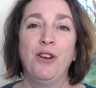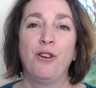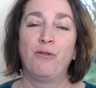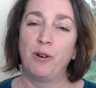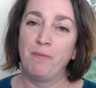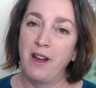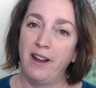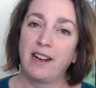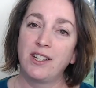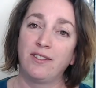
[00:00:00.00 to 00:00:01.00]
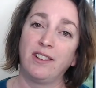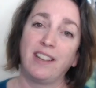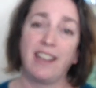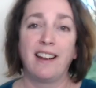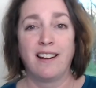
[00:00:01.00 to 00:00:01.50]
from negative
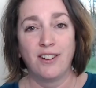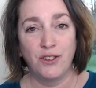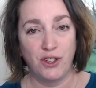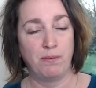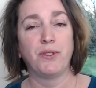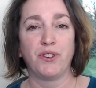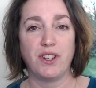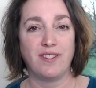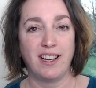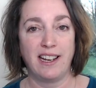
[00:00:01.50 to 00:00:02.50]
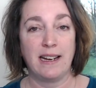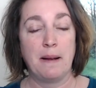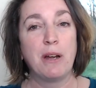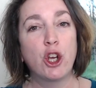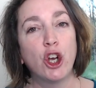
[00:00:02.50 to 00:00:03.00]
thinking to positive thinking
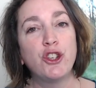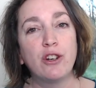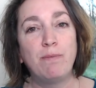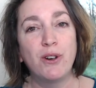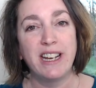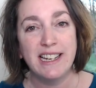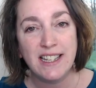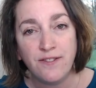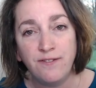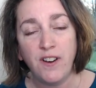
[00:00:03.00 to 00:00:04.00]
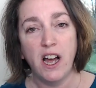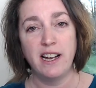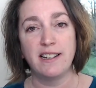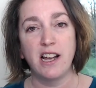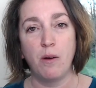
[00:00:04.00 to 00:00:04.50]
because your body is
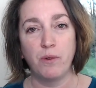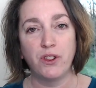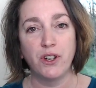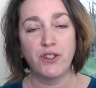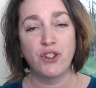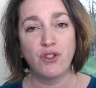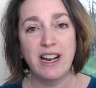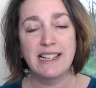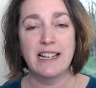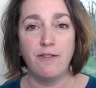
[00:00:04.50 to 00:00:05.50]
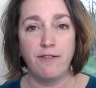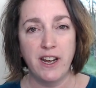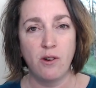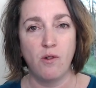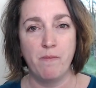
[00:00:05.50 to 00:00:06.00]
fired up with those stress and
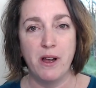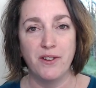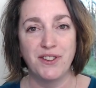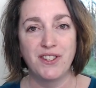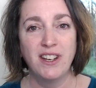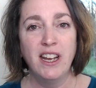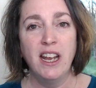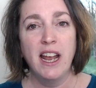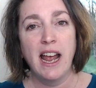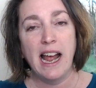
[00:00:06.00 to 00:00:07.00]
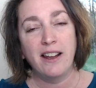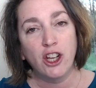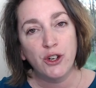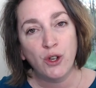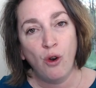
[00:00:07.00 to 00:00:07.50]
fear hormones. And
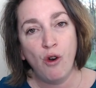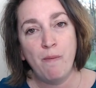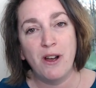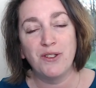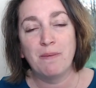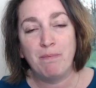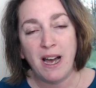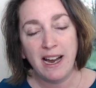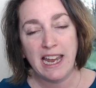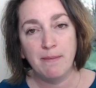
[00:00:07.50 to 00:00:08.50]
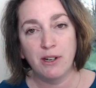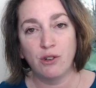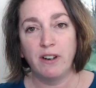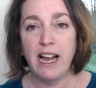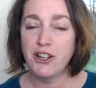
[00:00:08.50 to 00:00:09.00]
those hormones and
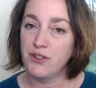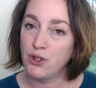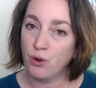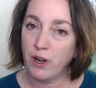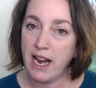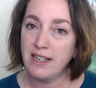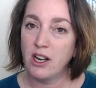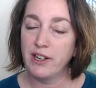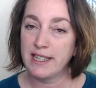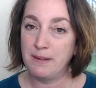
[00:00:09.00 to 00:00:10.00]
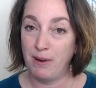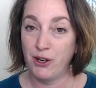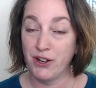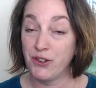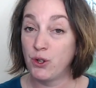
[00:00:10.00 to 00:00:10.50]
biochemical reactions create our
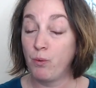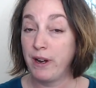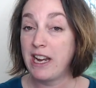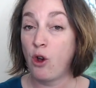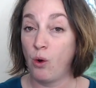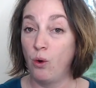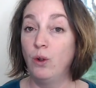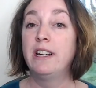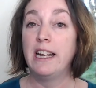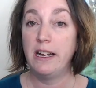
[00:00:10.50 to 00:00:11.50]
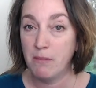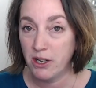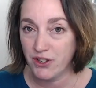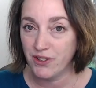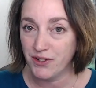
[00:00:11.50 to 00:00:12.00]
experience that we call
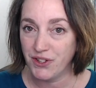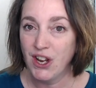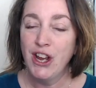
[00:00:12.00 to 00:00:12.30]
emotions.